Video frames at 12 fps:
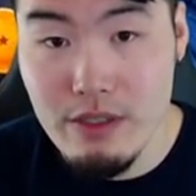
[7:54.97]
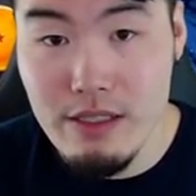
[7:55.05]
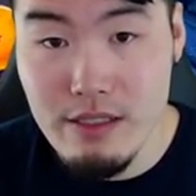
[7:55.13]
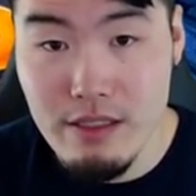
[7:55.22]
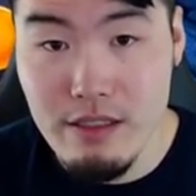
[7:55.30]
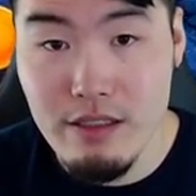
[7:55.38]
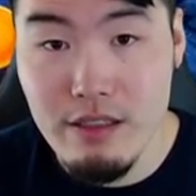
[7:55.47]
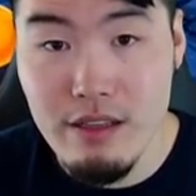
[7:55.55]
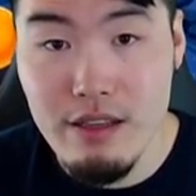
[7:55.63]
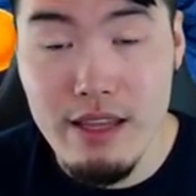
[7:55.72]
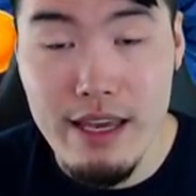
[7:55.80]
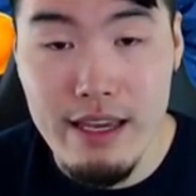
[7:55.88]
this turn,
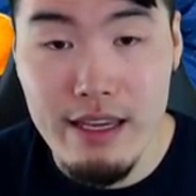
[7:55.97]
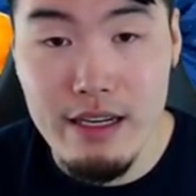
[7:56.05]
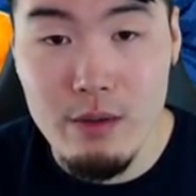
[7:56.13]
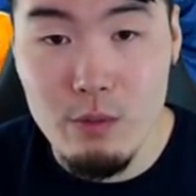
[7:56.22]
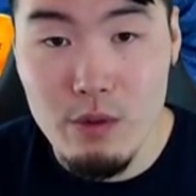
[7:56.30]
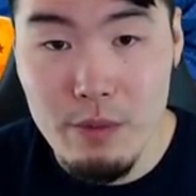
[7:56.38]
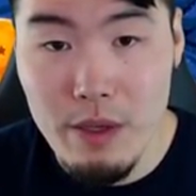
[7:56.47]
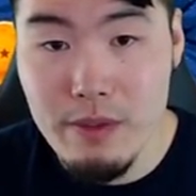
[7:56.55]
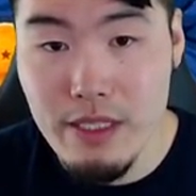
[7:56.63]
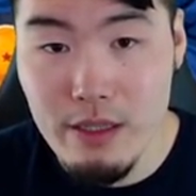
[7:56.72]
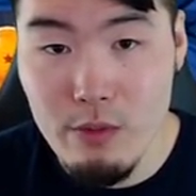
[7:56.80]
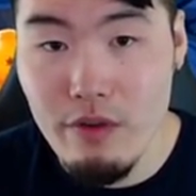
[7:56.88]
then we'll be able to
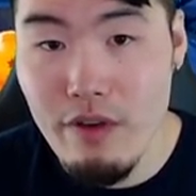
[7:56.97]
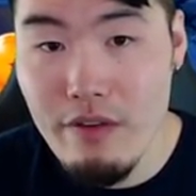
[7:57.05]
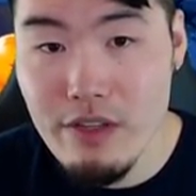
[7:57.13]
get the revival